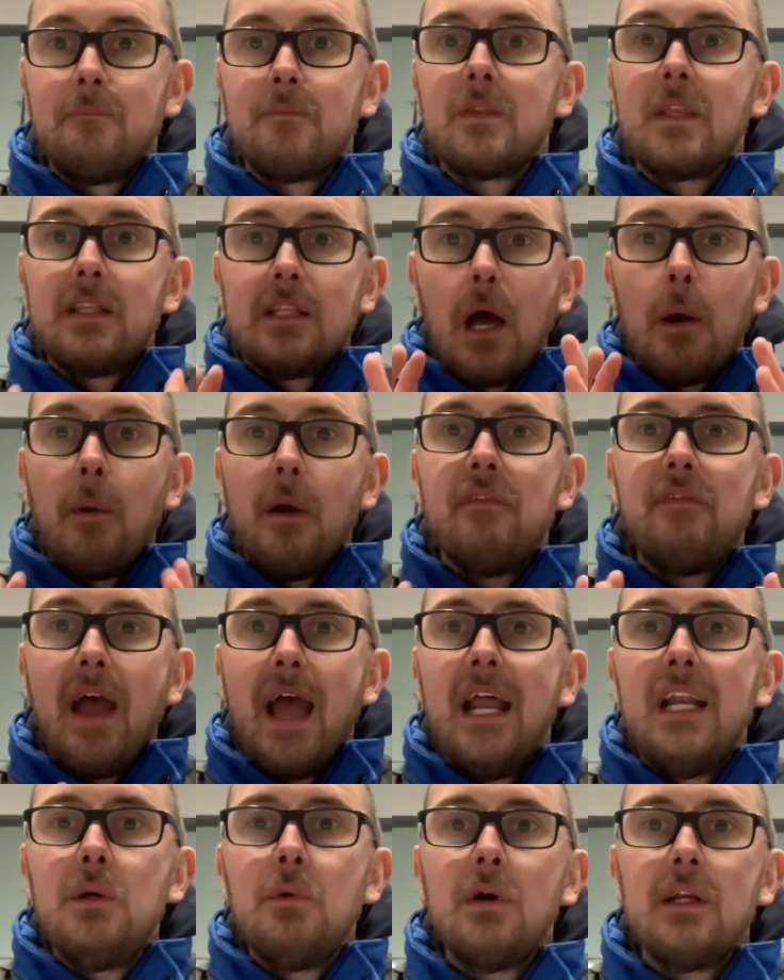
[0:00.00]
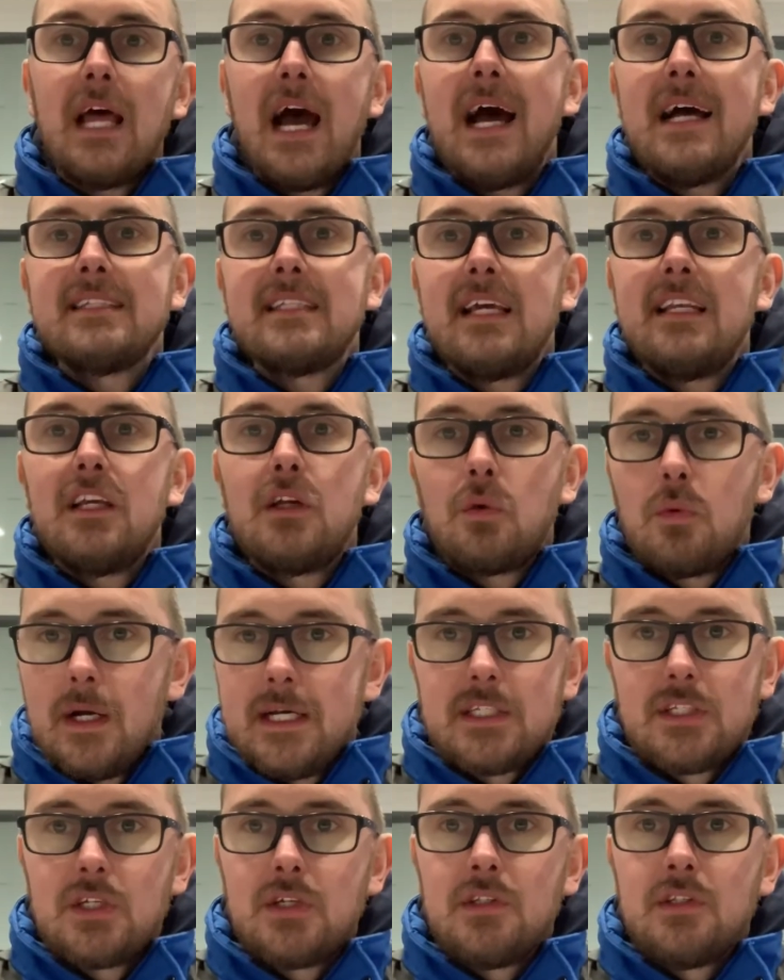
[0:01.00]
Now, if anyone has any
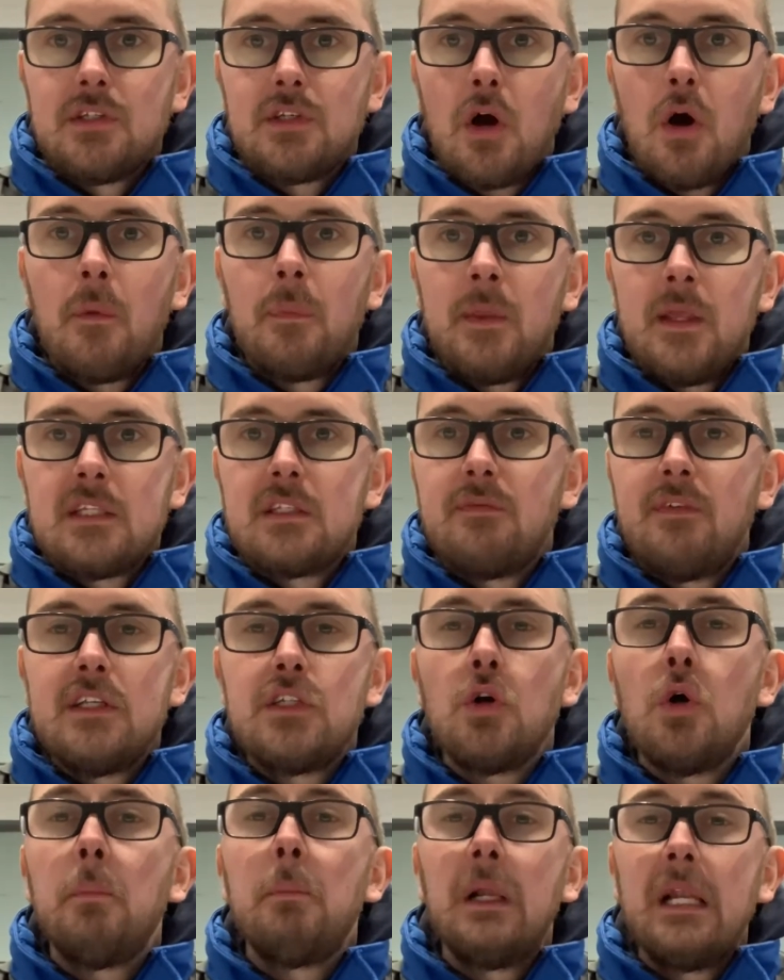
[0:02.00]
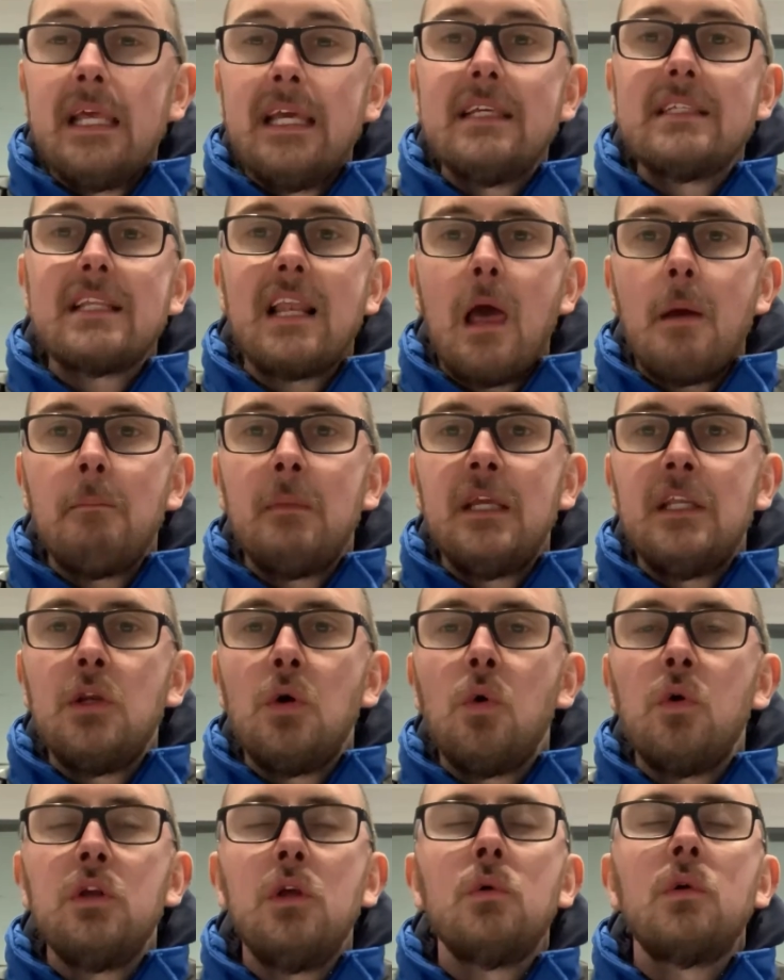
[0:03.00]
questions on this video, please let me
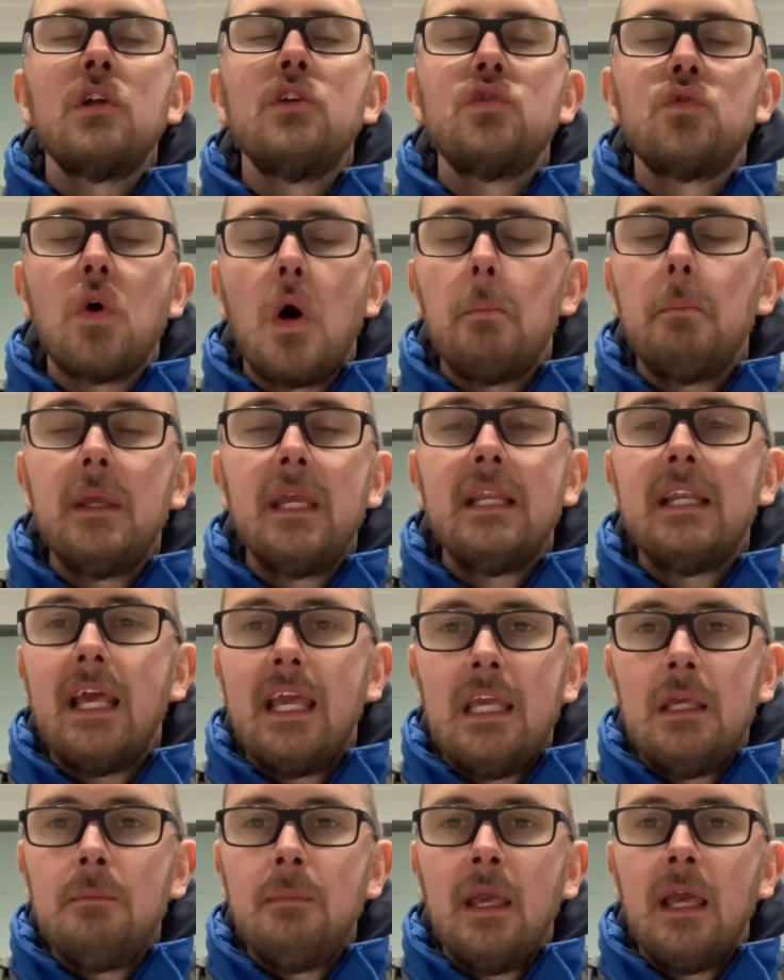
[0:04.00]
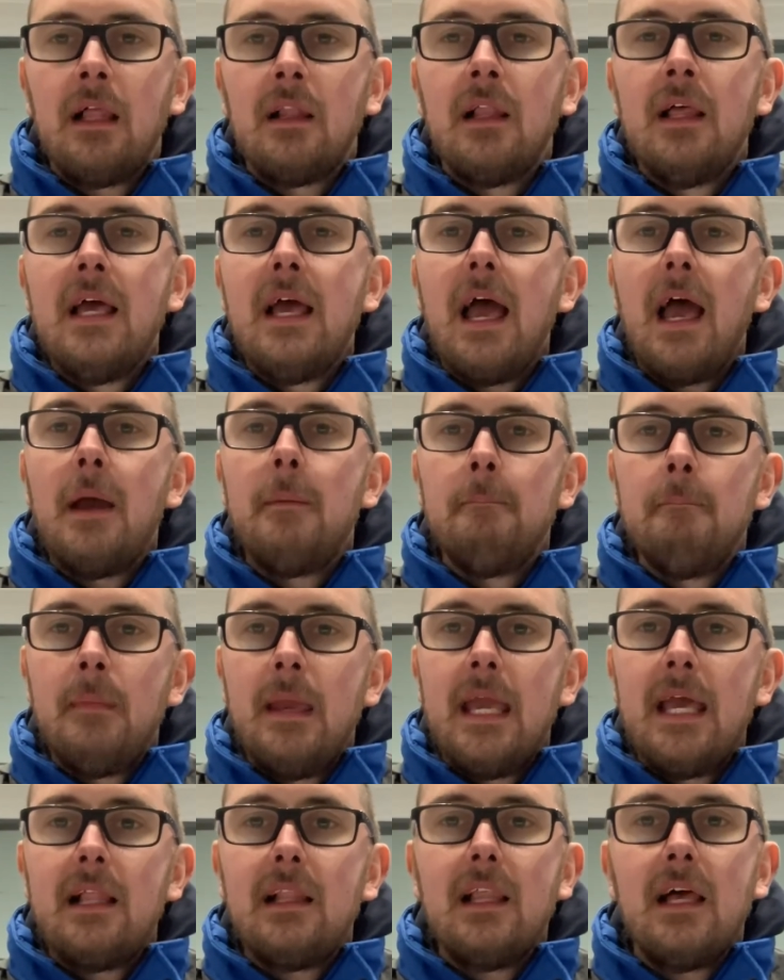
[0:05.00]
know. You can drop me an email at
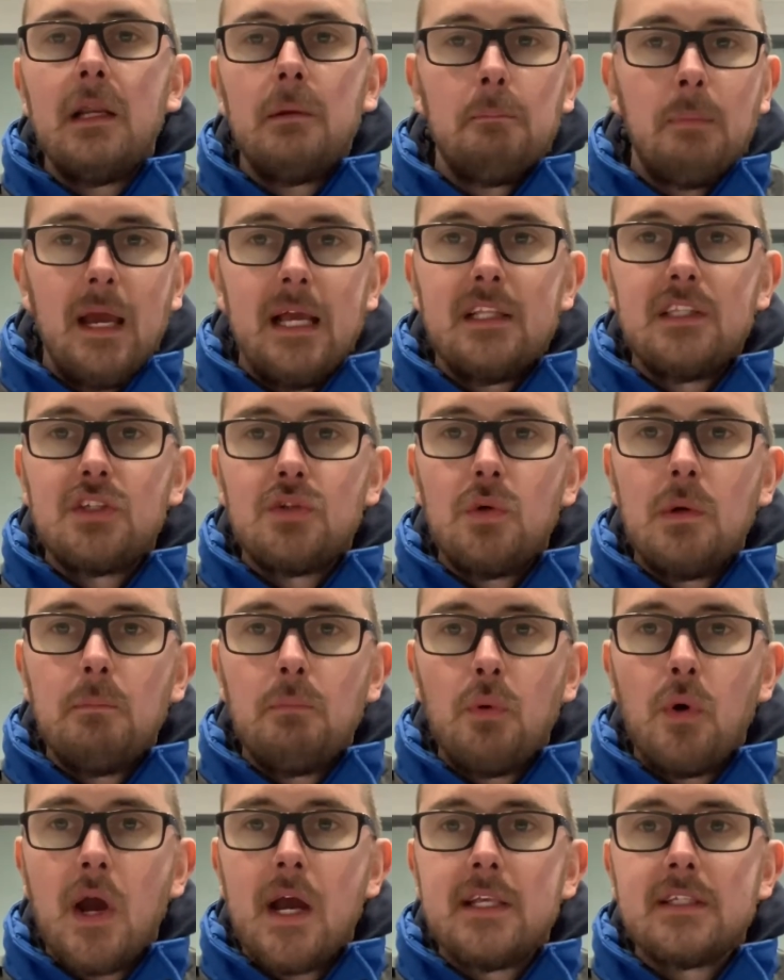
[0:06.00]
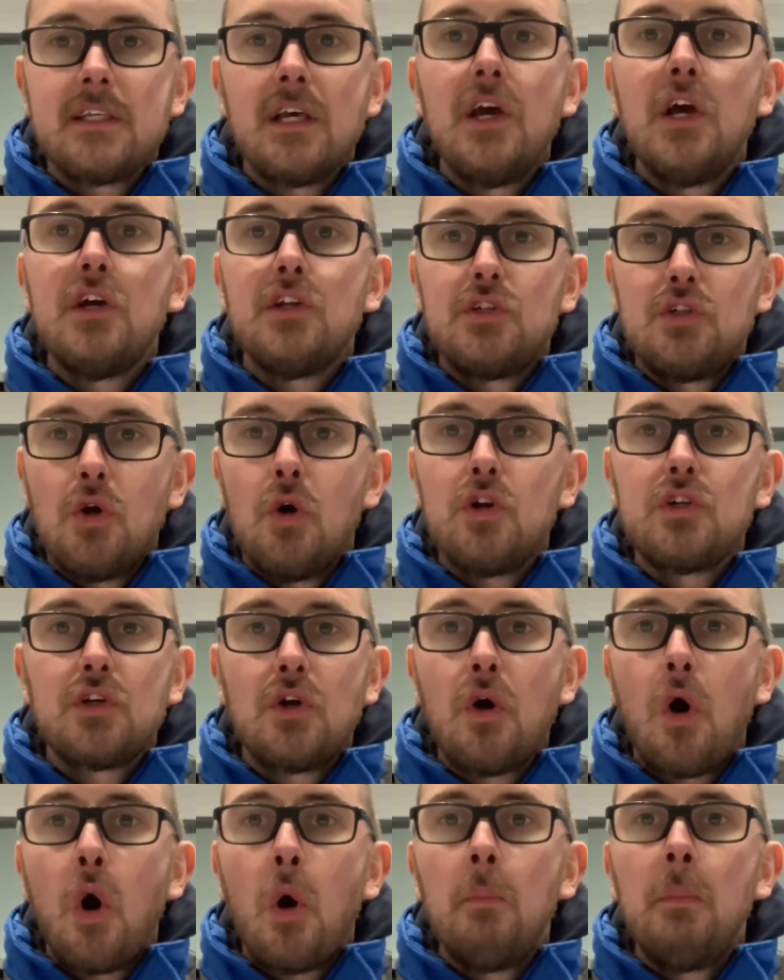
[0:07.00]

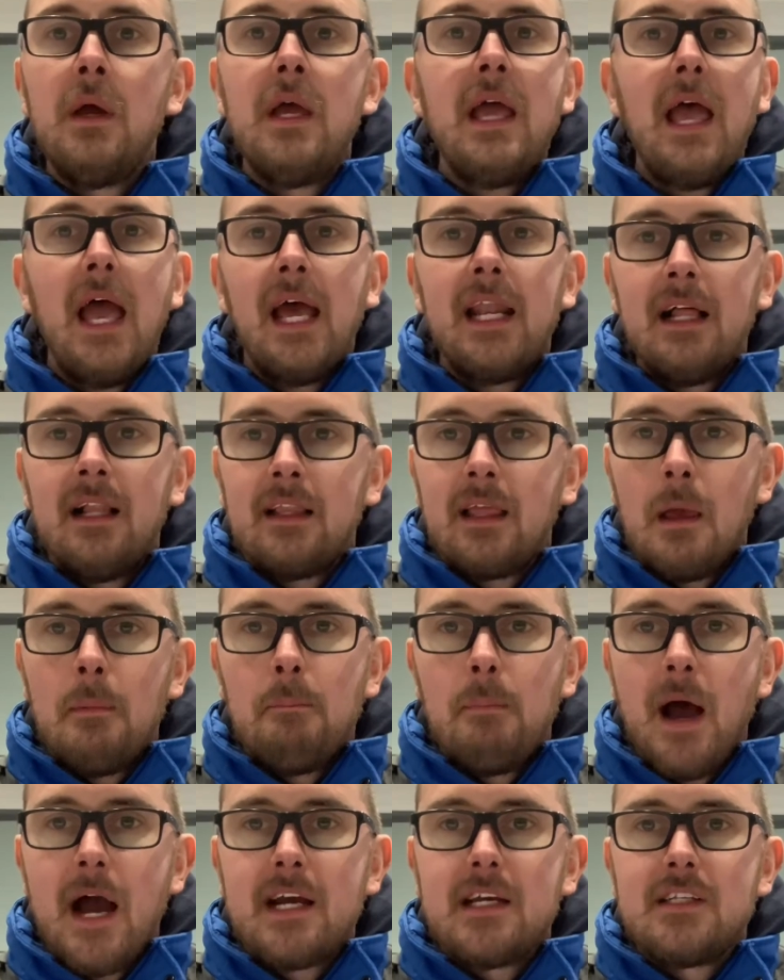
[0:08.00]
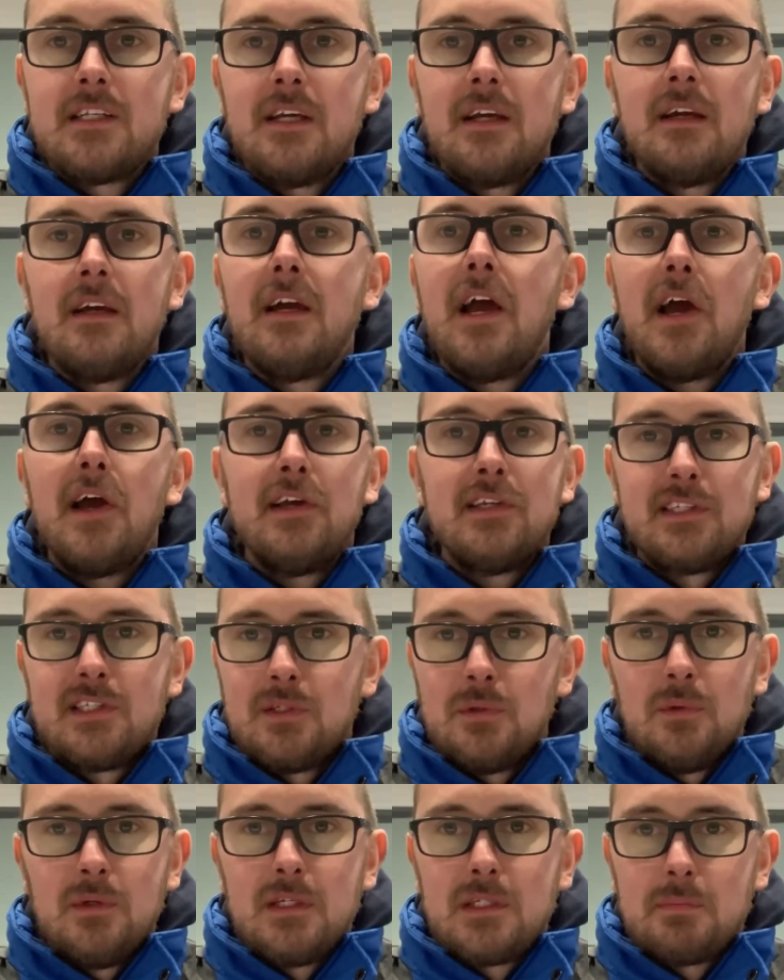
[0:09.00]
mail@pets2impress.com and I'll get back to you as
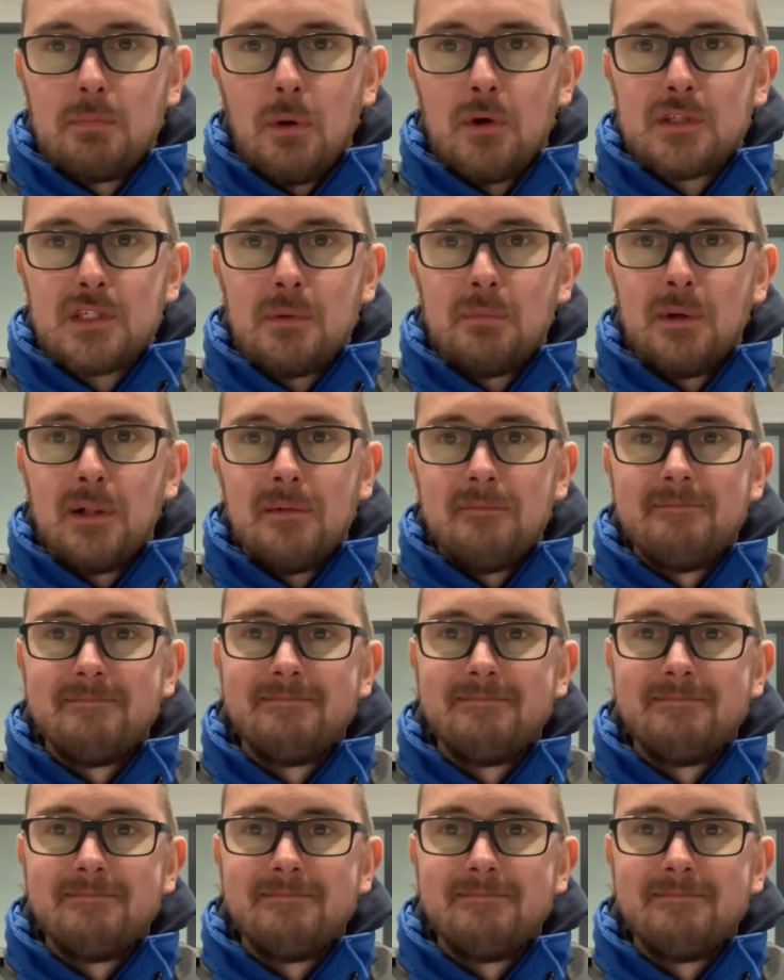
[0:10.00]
soon as possible.